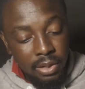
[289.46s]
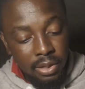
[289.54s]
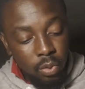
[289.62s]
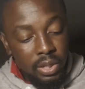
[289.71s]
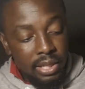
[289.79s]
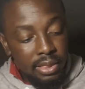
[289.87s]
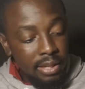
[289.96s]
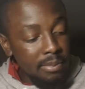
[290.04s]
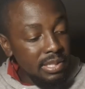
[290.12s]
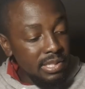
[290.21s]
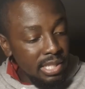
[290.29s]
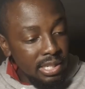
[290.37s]
look at
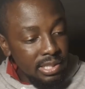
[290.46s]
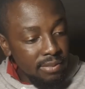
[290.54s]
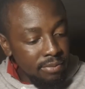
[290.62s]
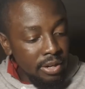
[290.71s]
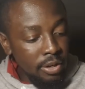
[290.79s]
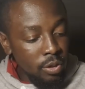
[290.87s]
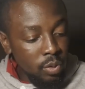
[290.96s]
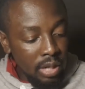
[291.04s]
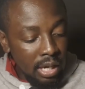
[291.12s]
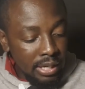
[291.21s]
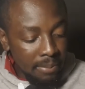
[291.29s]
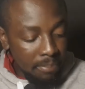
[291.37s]
them and say it's a very good
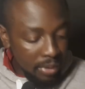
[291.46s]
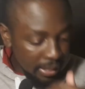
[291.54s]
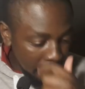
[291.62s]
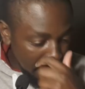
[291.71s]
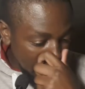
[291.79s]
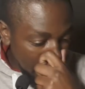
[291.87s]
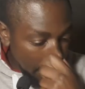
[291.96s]
hardy breed.